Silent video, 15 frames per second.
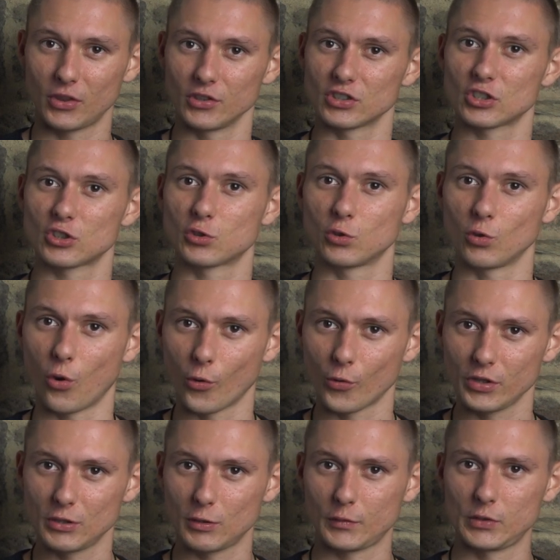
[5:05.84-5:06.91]
the
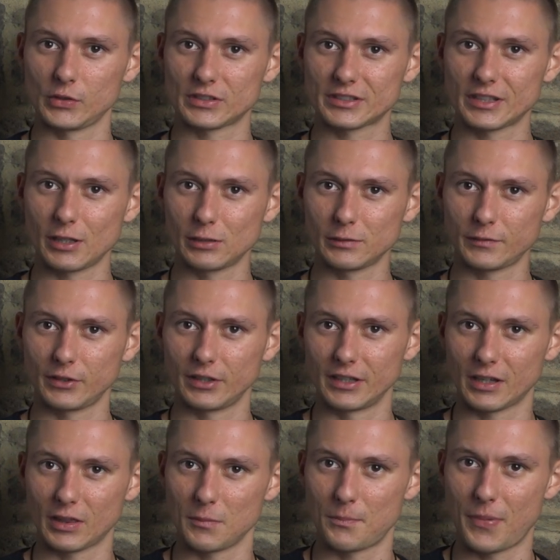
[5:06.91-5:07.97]
story of yourself,
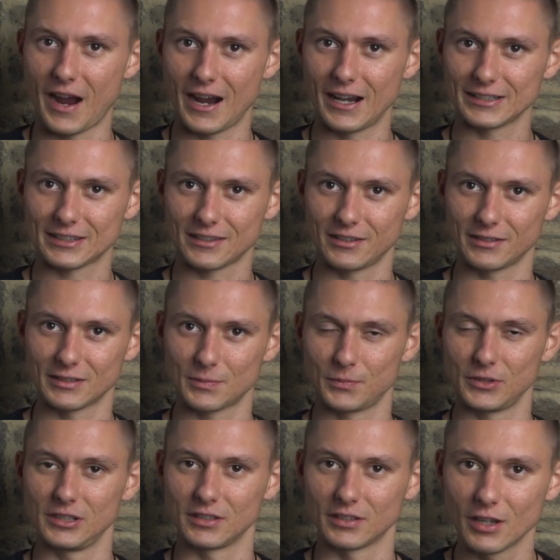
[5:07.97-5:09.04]
like the past that is
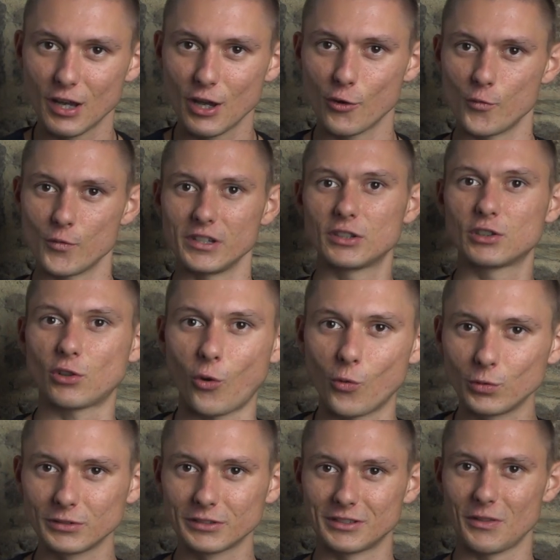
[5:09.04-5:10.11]
being
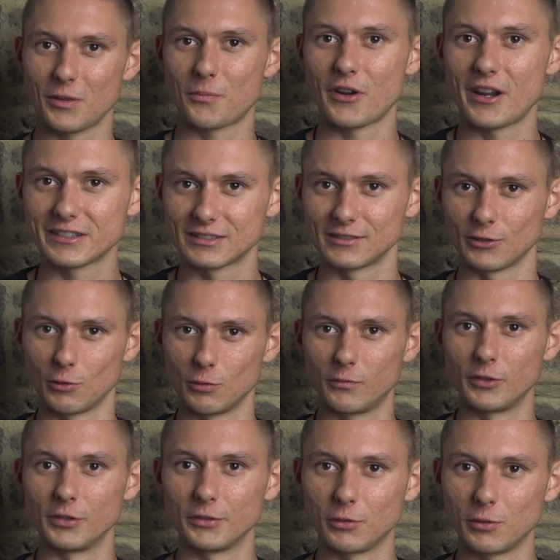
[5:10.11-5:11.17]
retold in the present
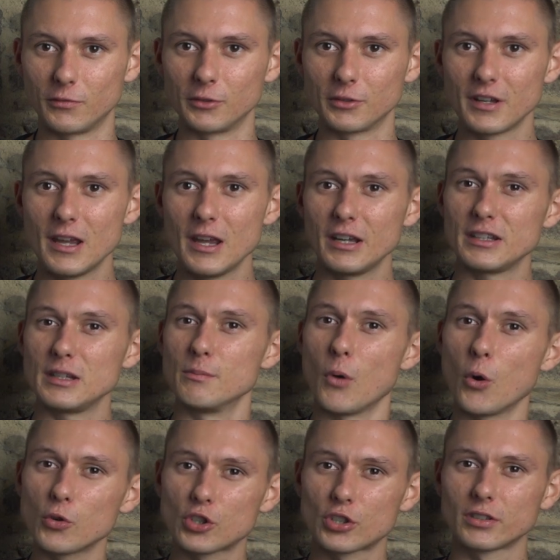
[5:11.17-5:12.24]
over and over.
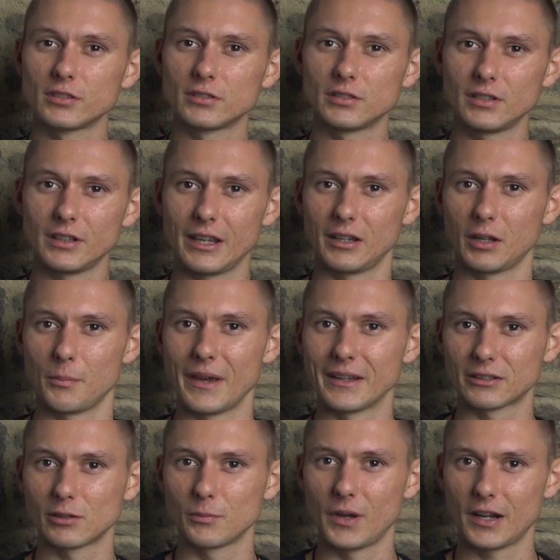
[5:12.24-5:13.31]
Emotional and
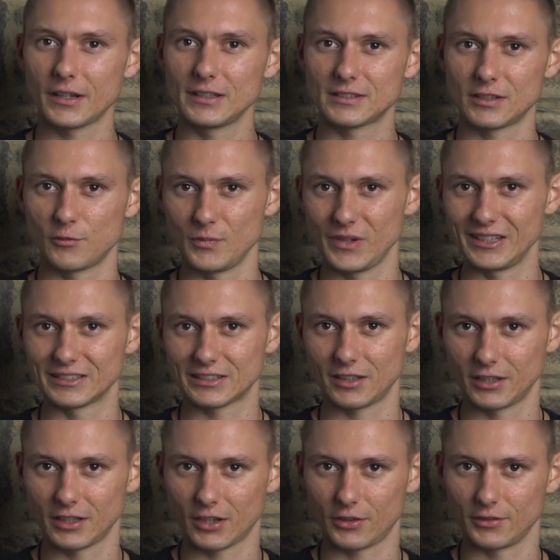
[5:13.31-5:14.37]
mental bodies, that means
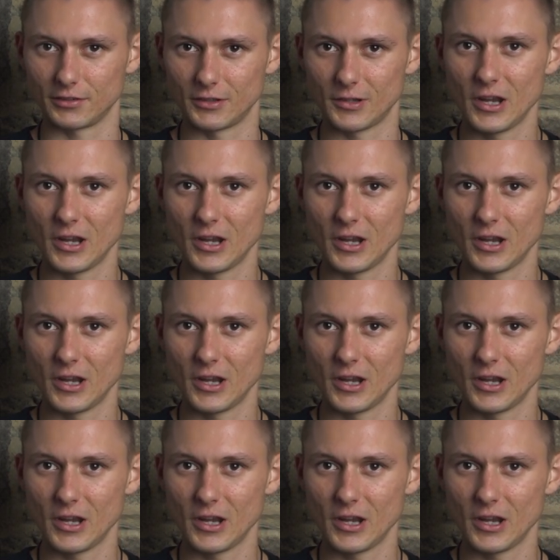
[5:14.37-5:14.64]
like the